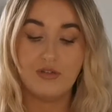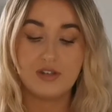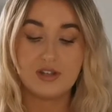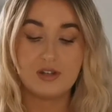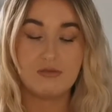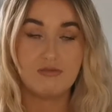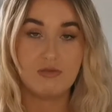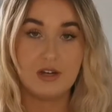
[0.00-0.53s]
This
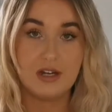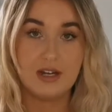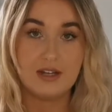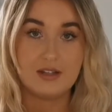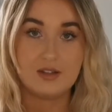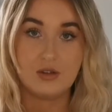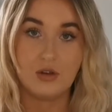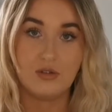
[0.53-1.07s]
is really
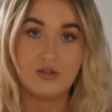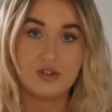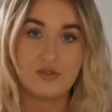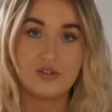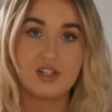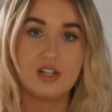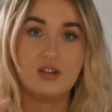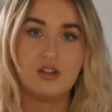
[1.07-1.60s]
soft.
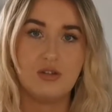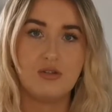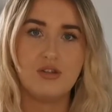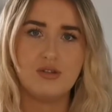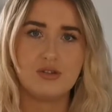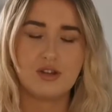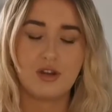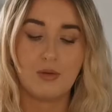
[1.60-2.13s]
Obviously you don't
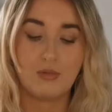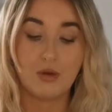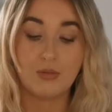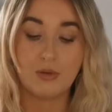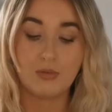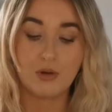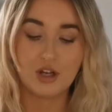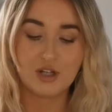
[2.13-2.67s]
use like a
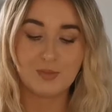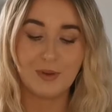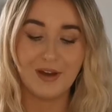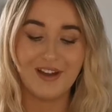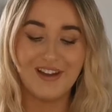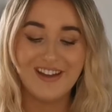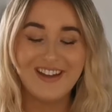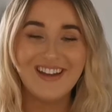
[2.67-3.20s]
proper brush,
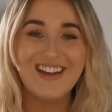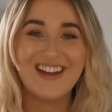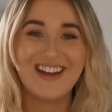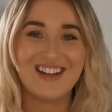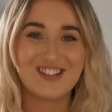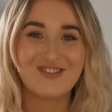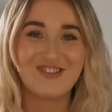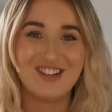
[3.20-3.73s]
but it
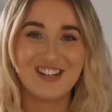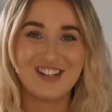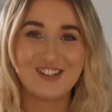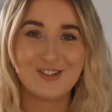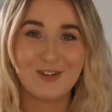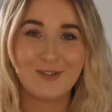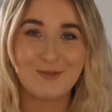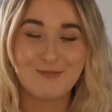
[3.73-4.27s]
has really
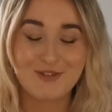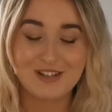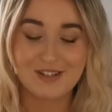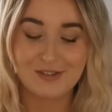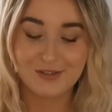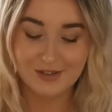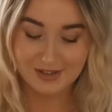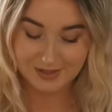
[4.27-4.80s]
soft
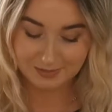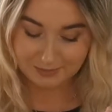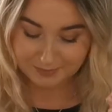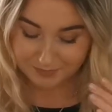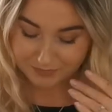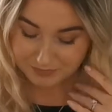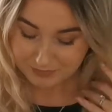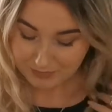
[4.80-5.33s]
bristles,
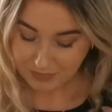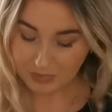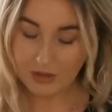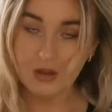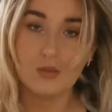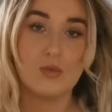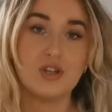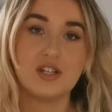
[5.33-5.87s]

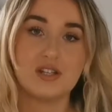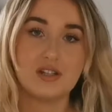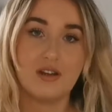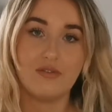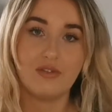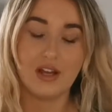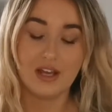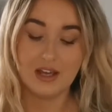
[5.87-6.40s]
which is
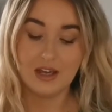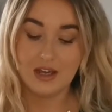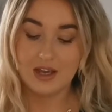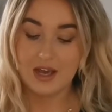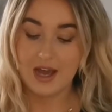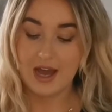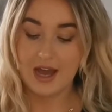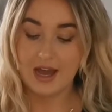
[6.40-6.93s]
lovely.
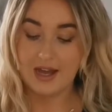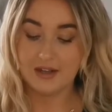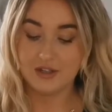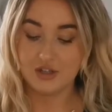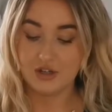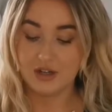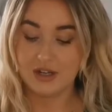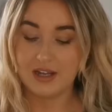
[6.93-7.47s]

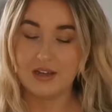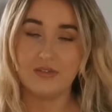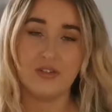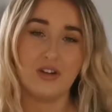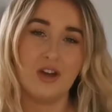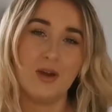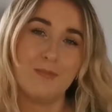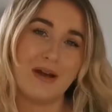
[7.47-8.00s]
And you can
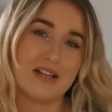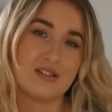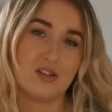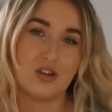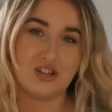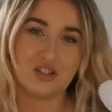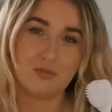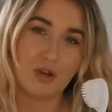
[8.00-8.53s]
even like
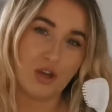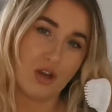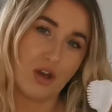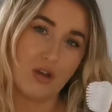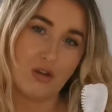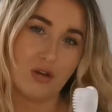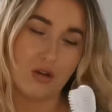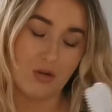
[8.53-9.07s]
massage some like
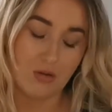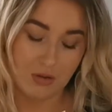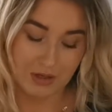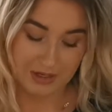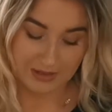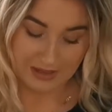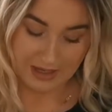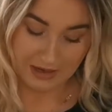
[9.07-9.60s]
coconut
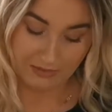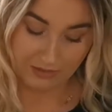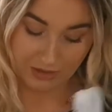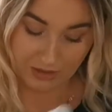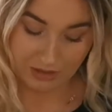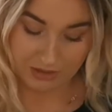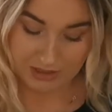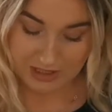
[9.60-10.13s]
oil in there
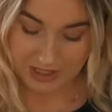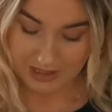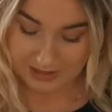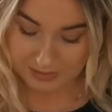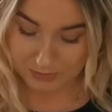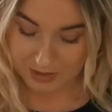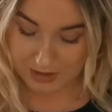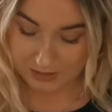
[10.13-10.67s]
and use that
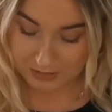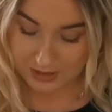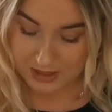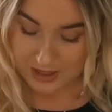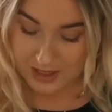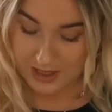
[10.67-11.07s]
as well.